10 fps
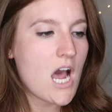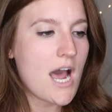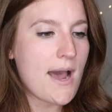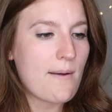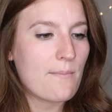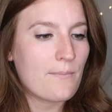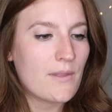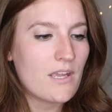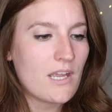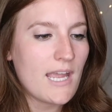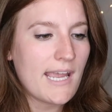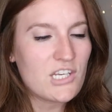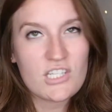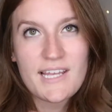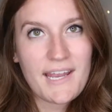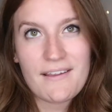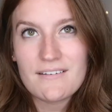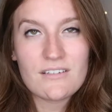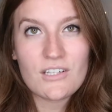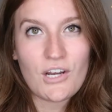and just like,
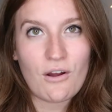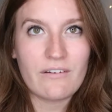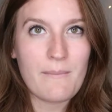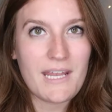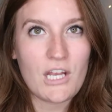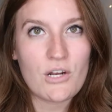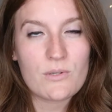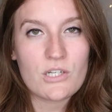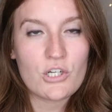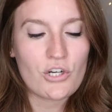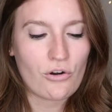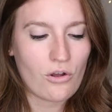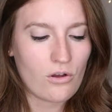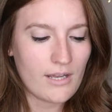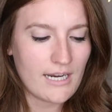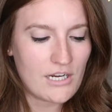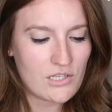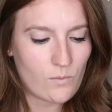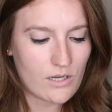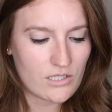you know, if I'm making notes in a journal and I
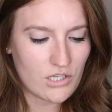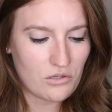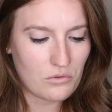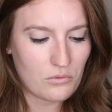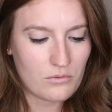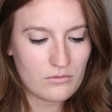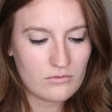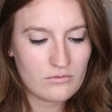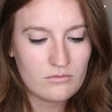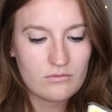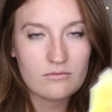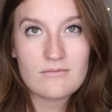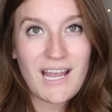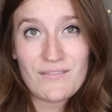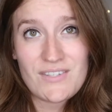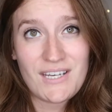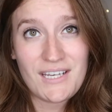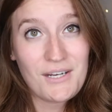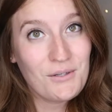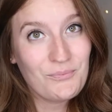just want to have a
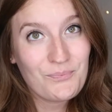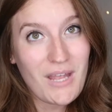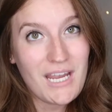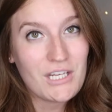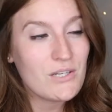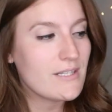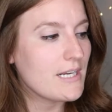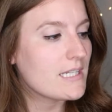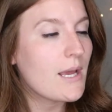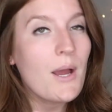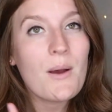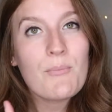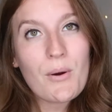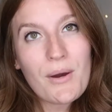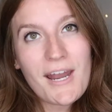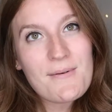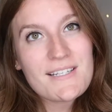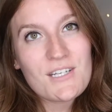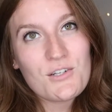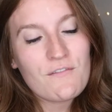sticky note, I can use these. But when I
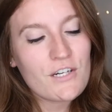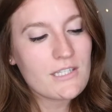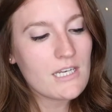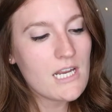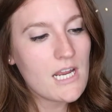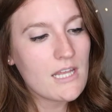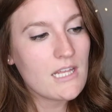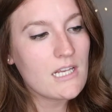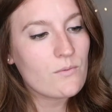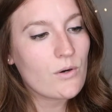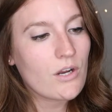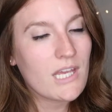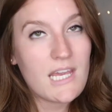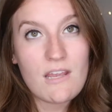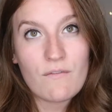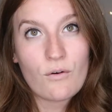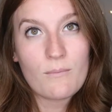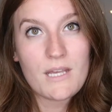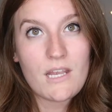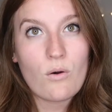was in university, these were key for
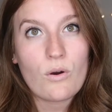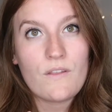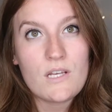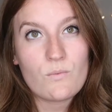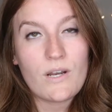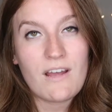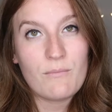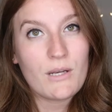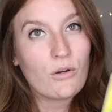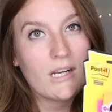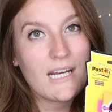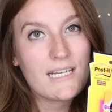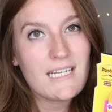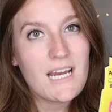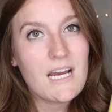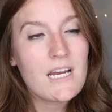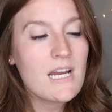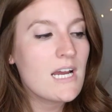me, or these would have been a great idea,